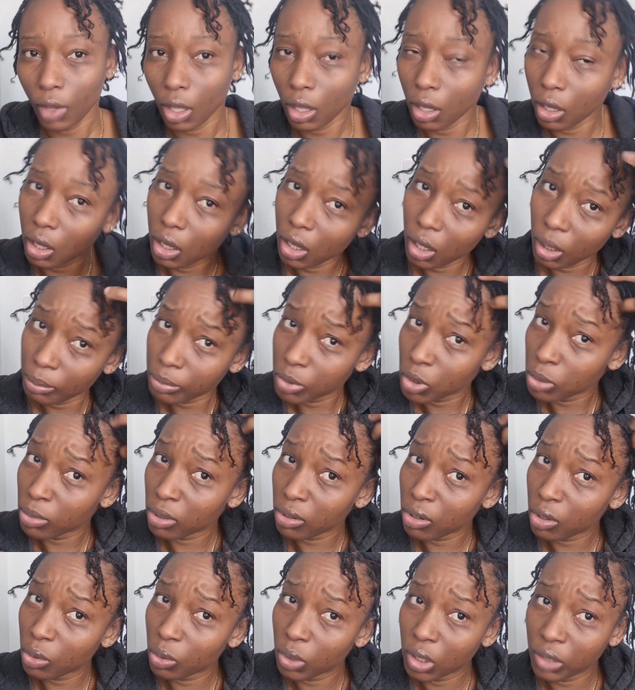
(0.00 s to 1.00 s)

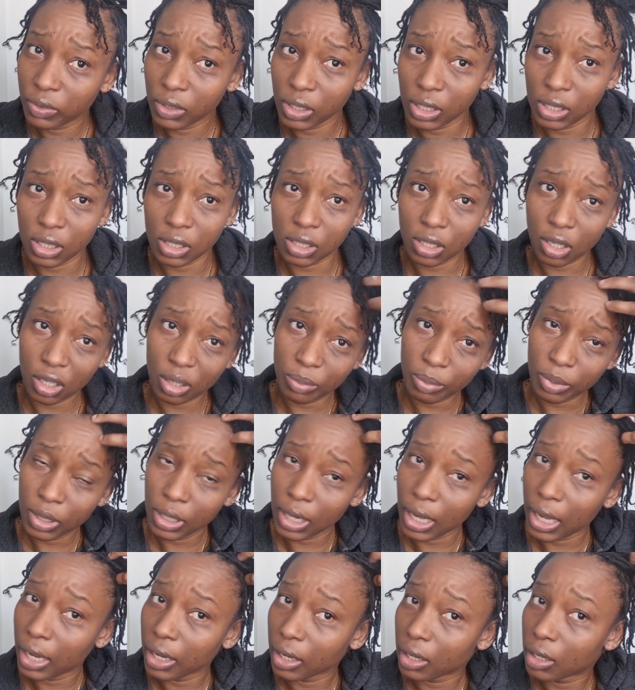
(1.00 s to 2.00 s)
all of these is going to be
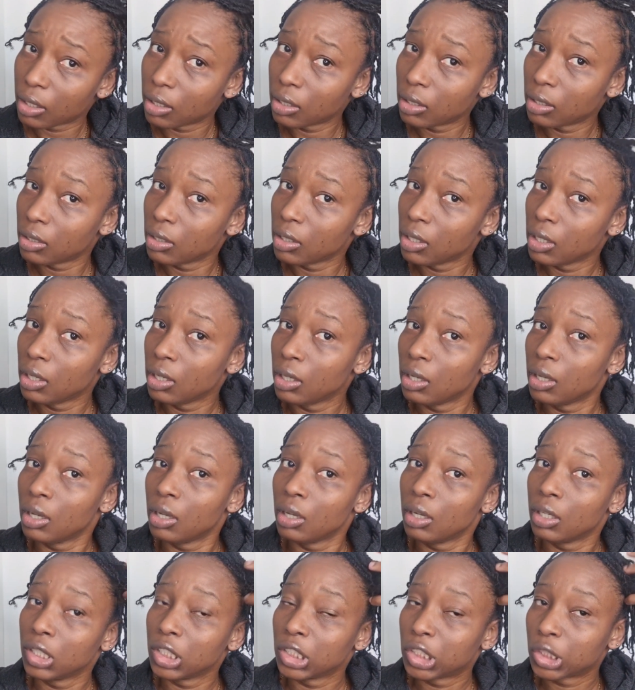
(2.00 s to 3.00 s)
like
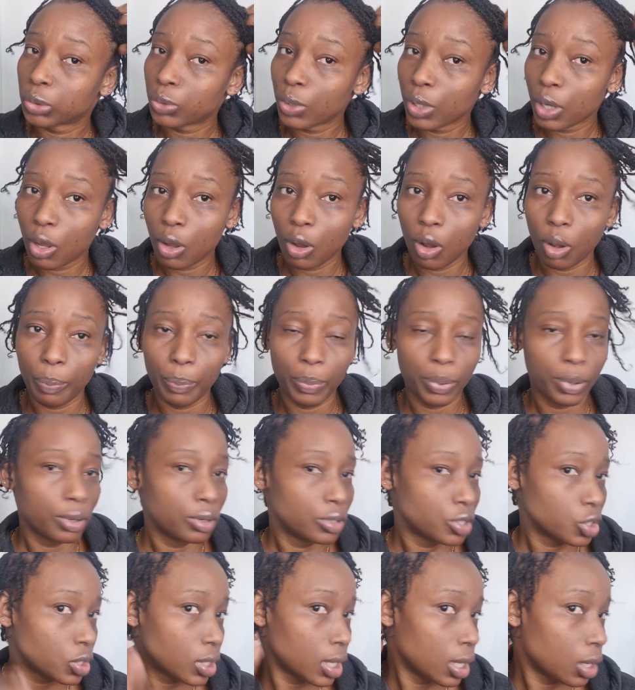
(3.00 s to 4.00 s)
shrink up,
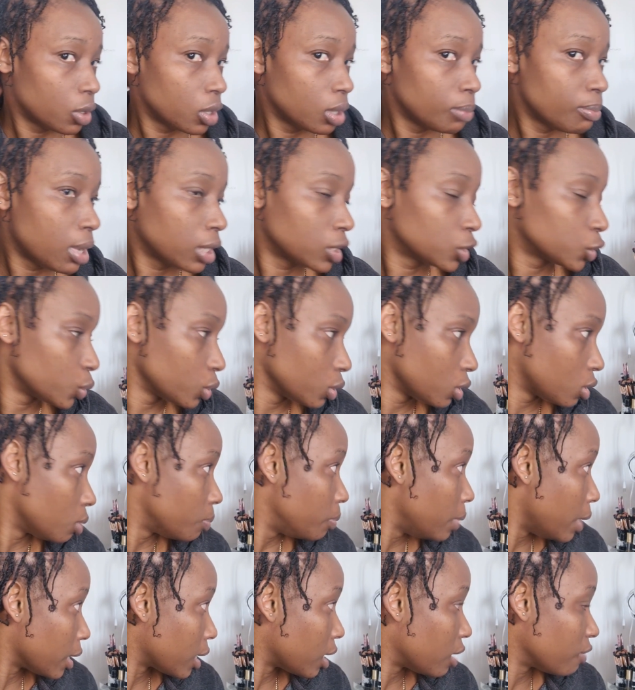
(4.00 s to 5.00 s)
just like on the back shrink
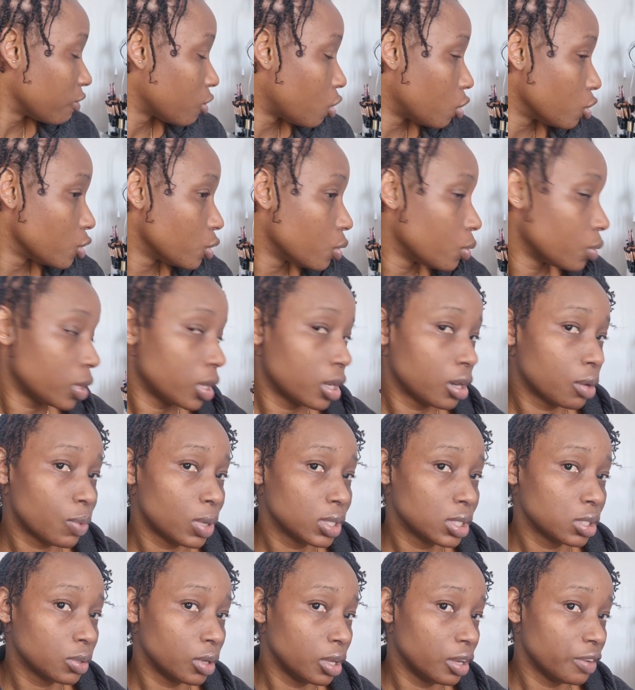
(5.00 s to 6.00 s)
up, like I've got no hair
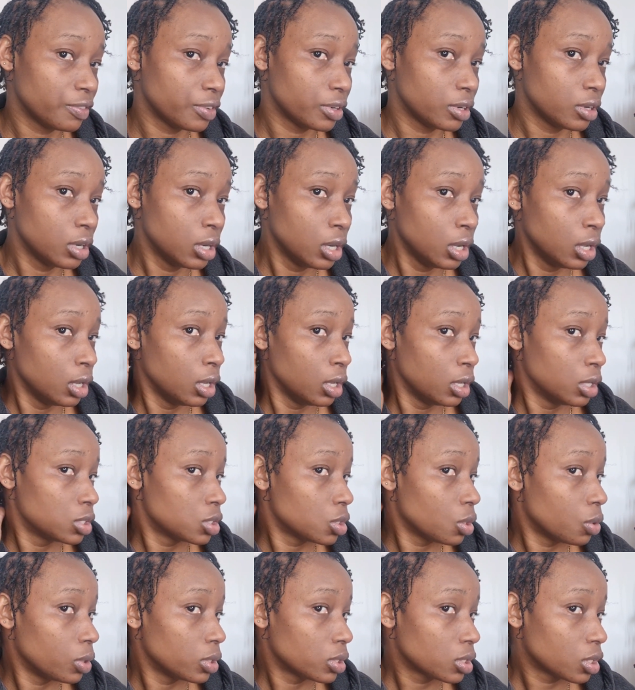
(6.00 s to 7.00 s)
whatsoever.
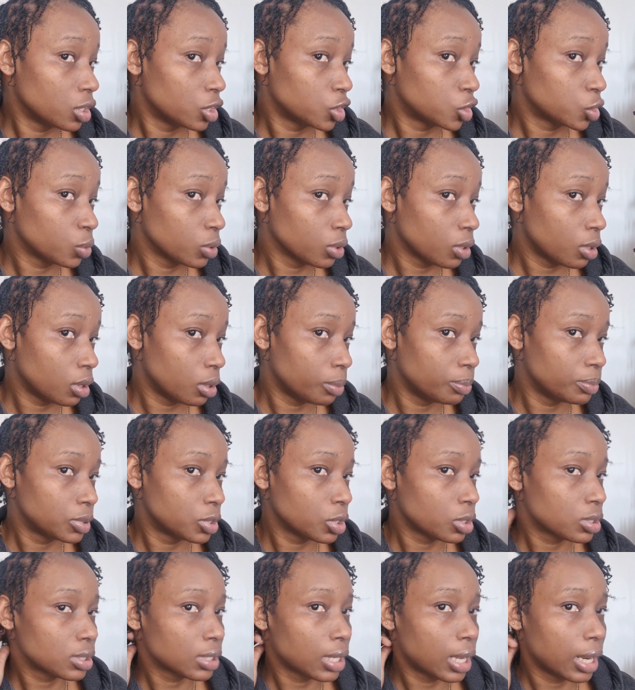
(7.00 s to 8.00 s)
So it's going to shrink up
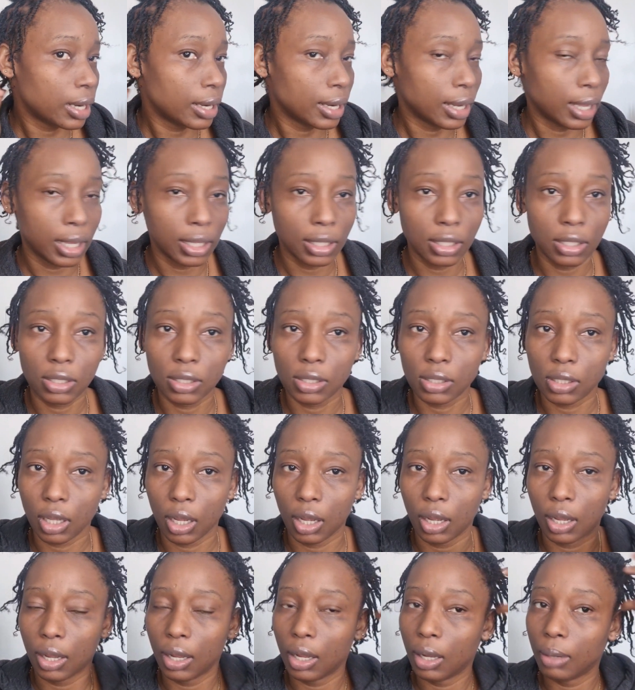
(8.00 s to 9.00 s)
just like that.
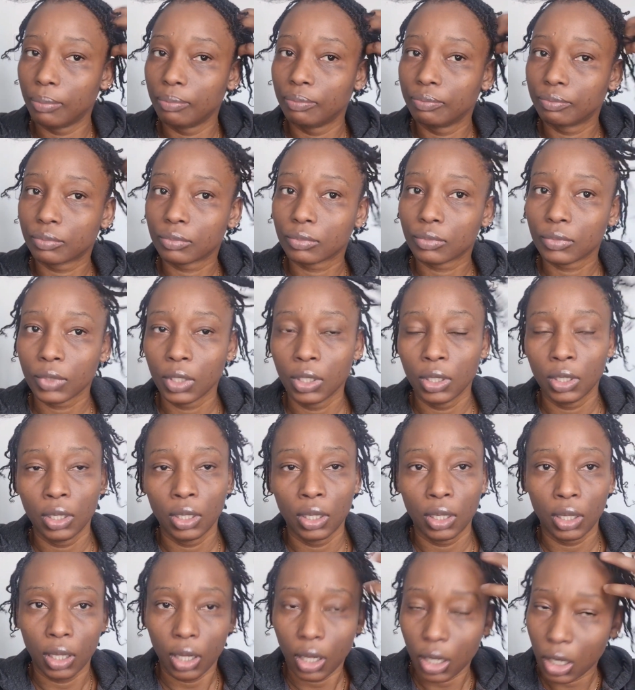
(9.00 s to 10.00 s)
And
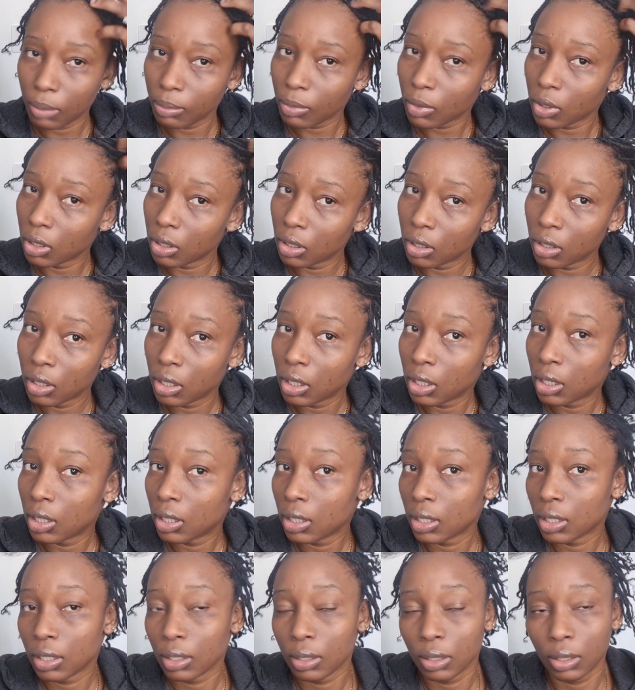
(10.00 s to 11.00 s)
I'm going to
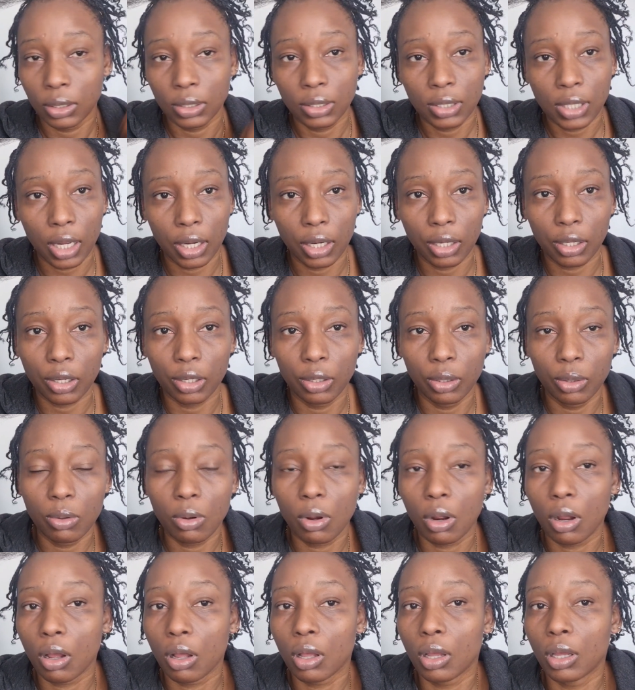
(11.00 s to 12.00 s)
technically
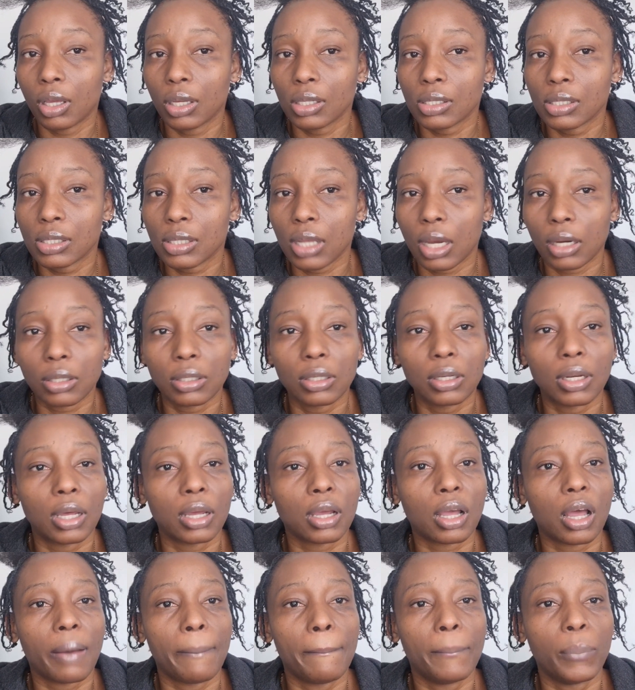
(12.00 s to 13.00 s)
look exactly
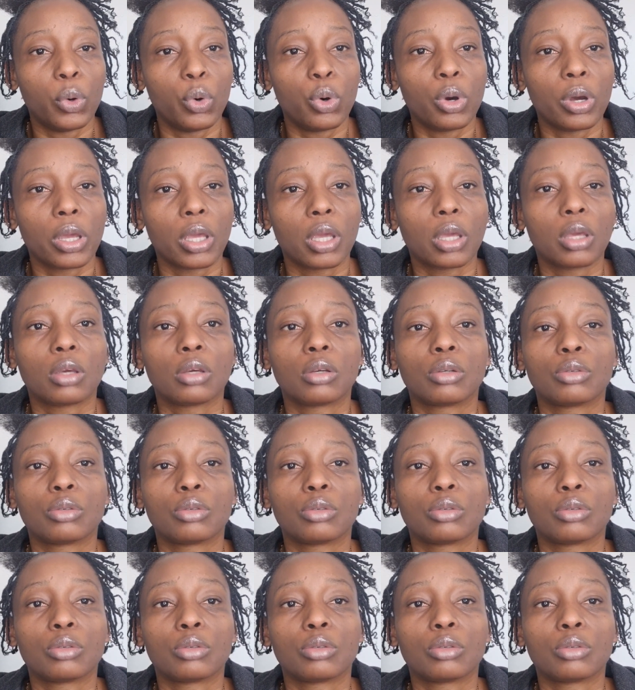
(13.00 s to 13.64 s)
like a boy.